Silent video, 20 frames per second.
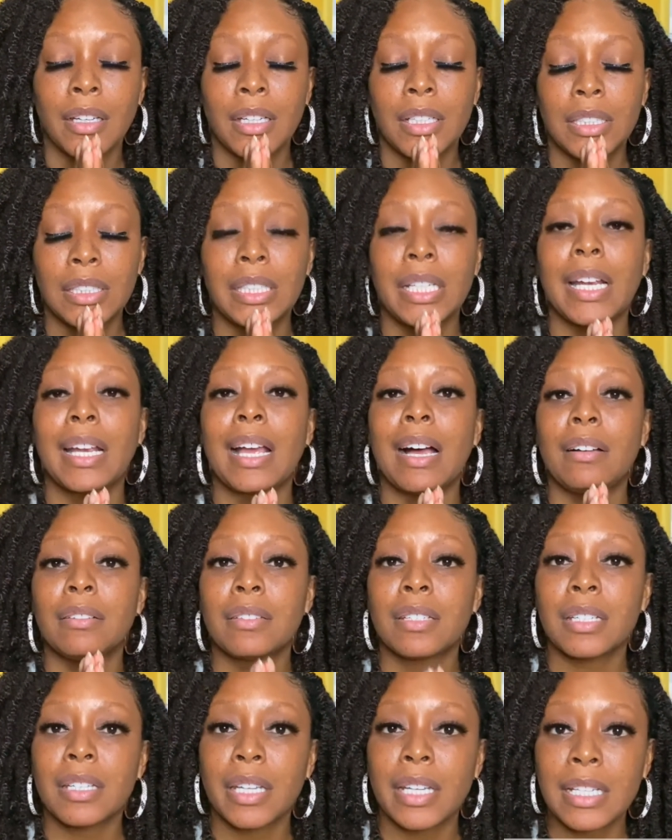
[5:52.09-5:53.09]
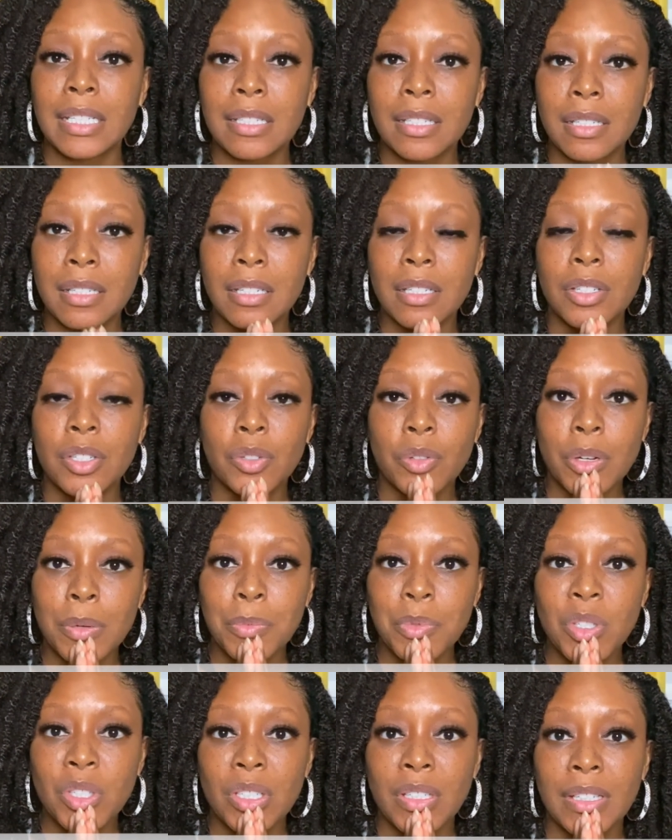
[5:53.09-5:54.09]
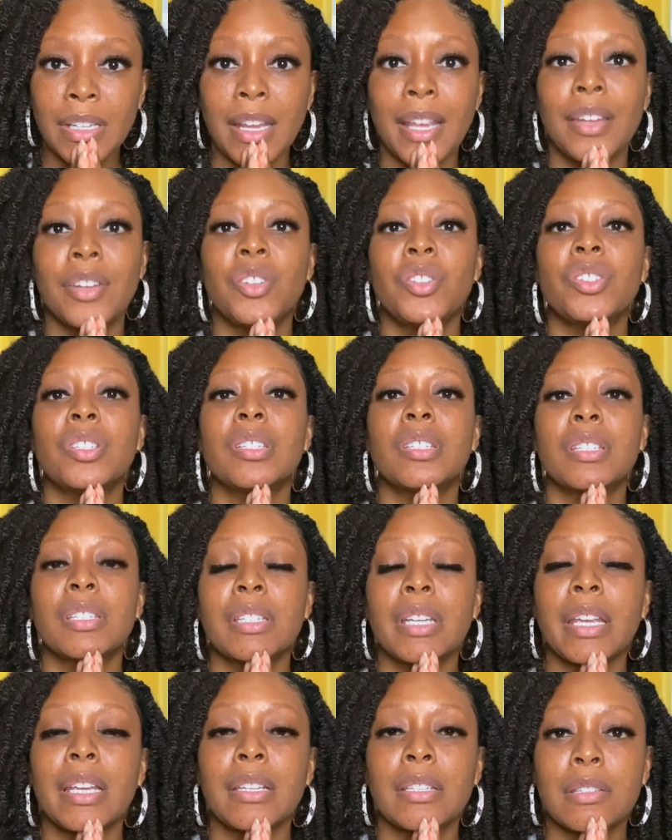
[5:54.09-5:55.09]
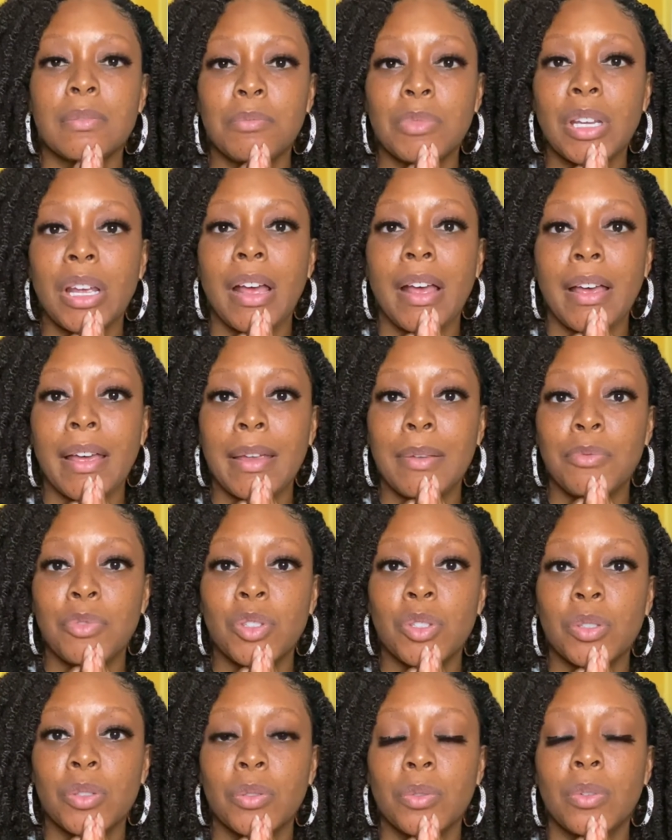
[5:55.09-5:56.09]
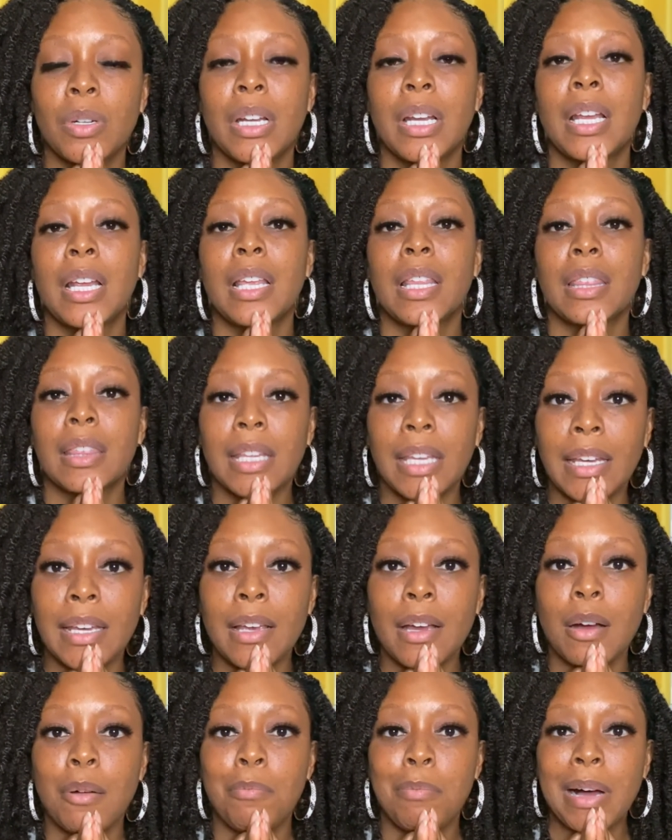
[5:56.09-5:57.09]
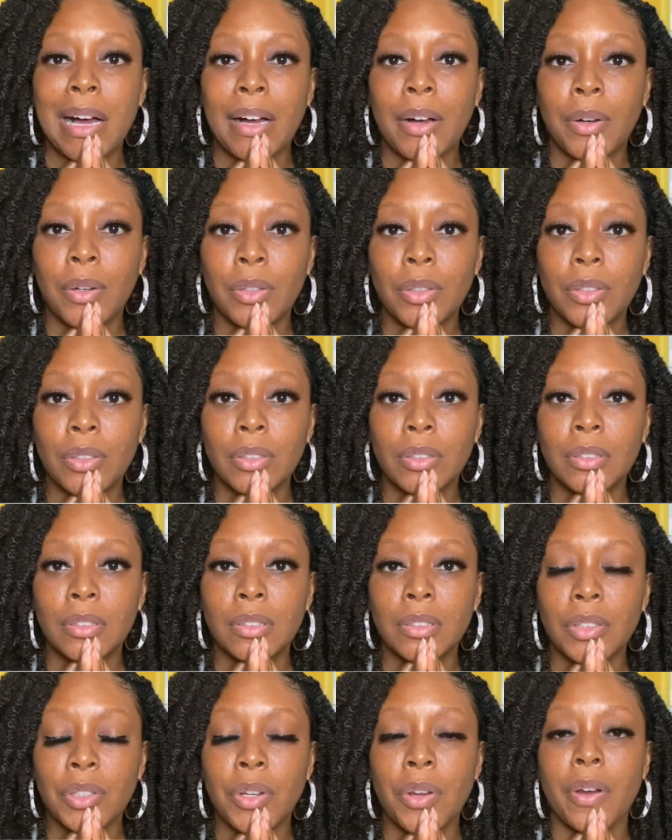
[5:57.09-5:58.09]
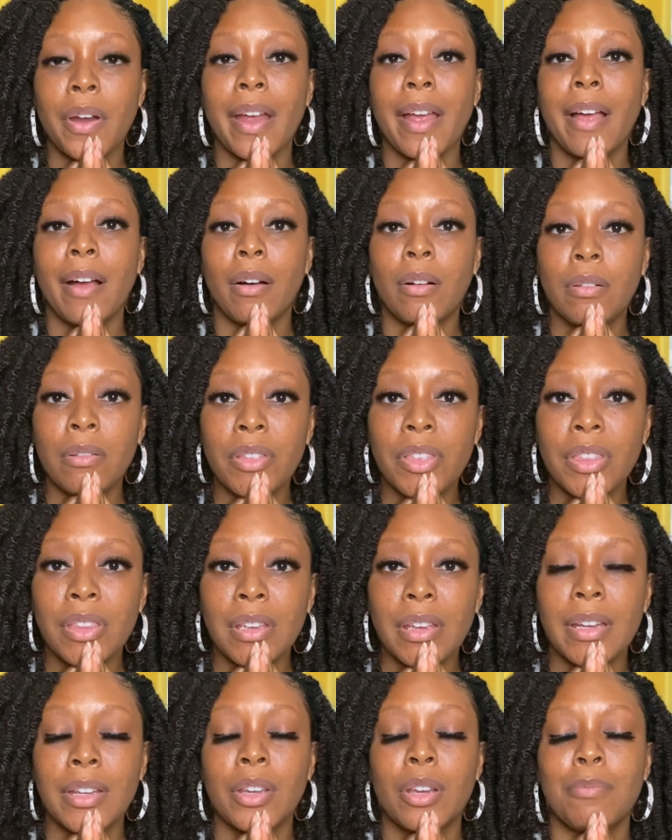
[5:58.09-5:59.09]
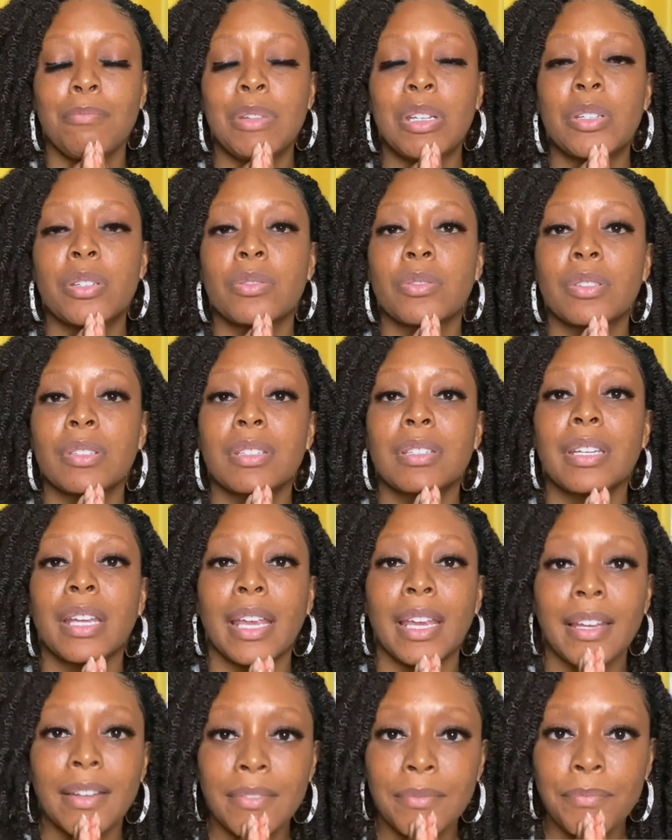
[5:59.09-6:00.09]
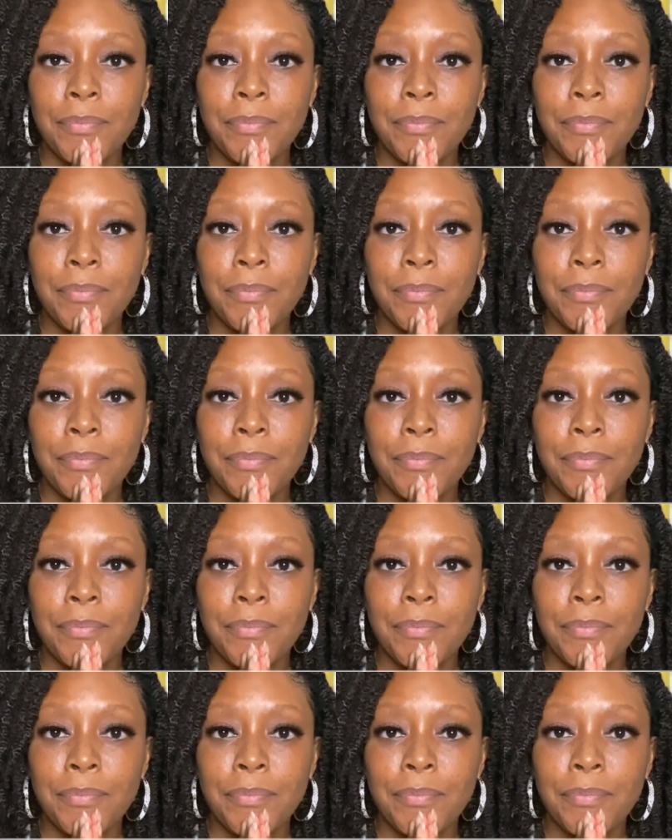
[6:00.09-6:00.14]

Check out the links in the description and just take some time to think about your health and your mental state